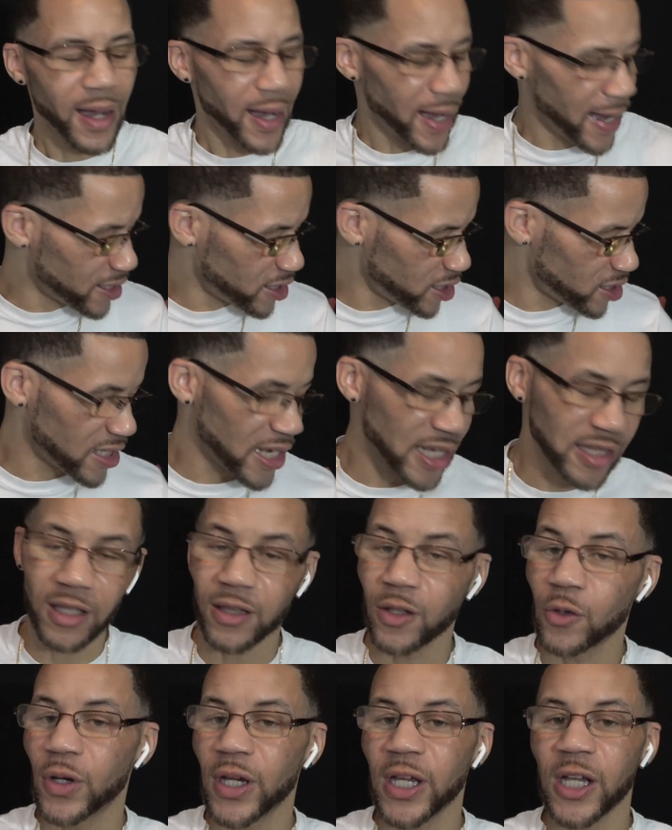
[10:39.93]
I just take the
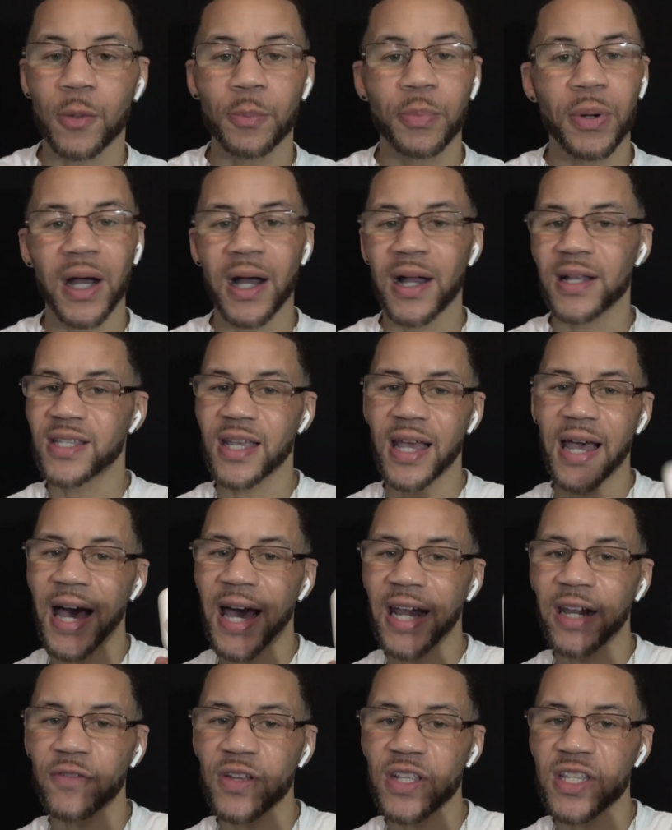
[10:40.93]
little AirPods
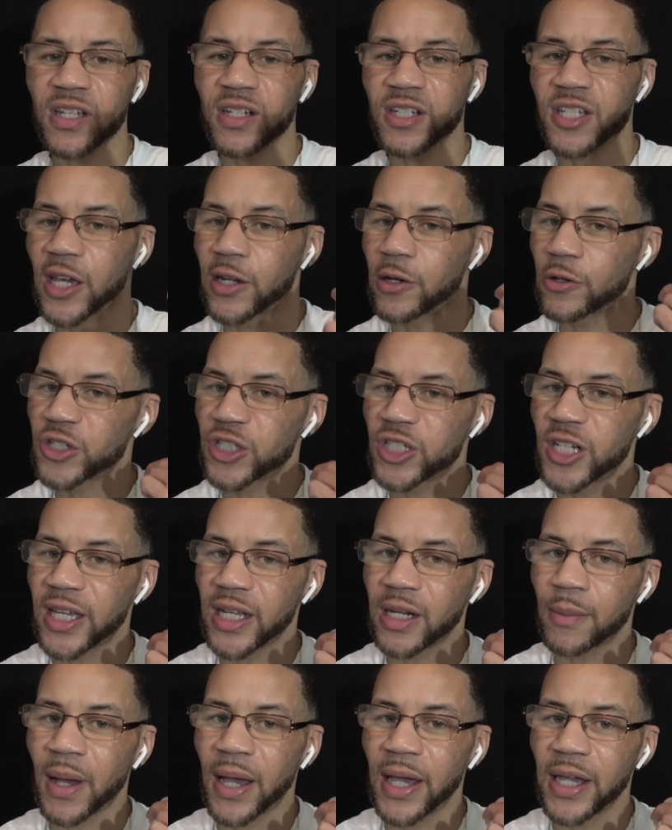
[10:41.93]
out of its container, stick
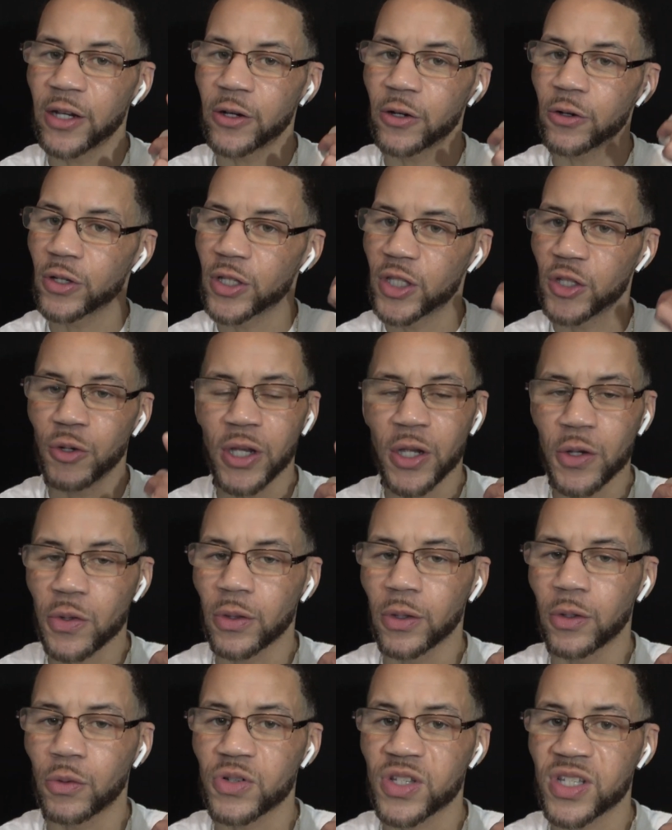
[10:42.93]
it in my ear, you hear the
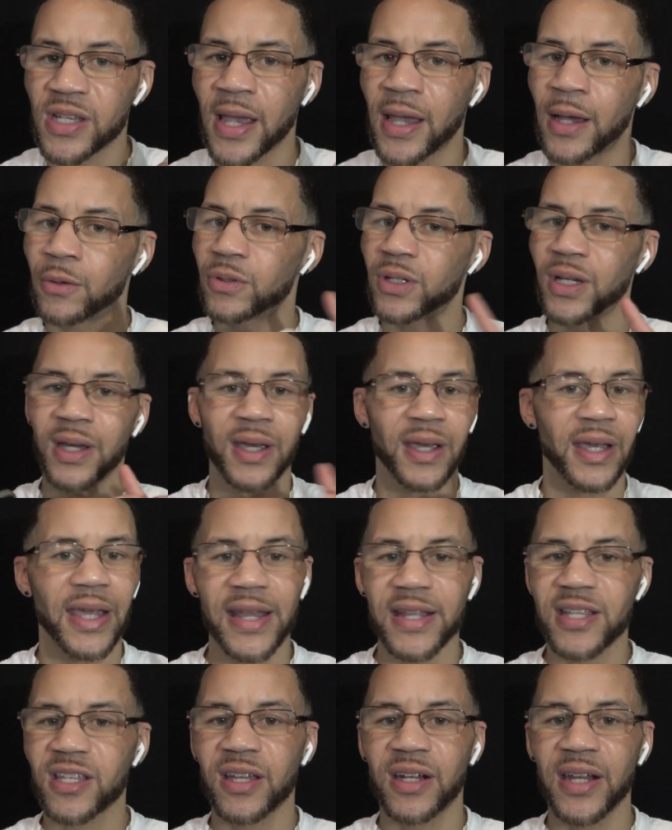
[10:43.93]
little sound,
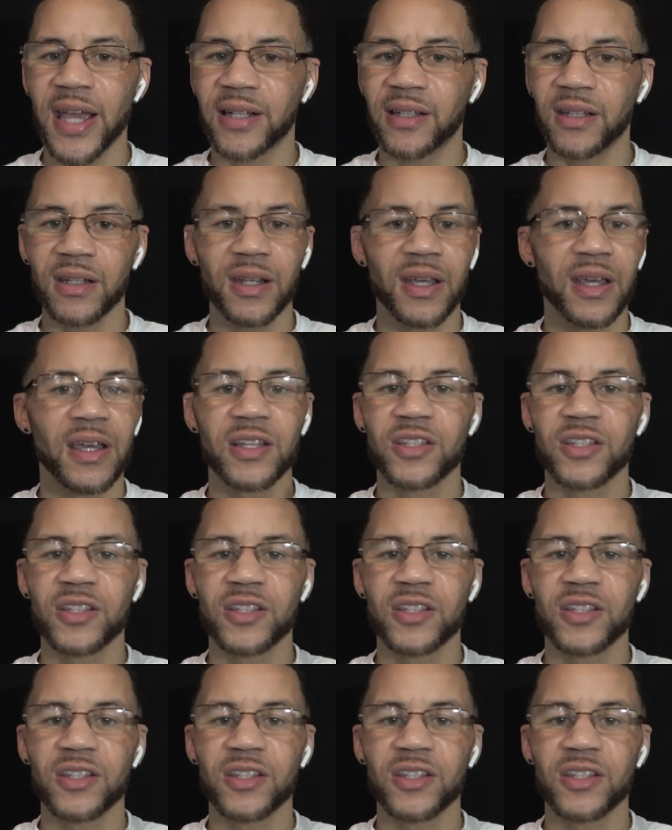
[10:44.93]
it's connected,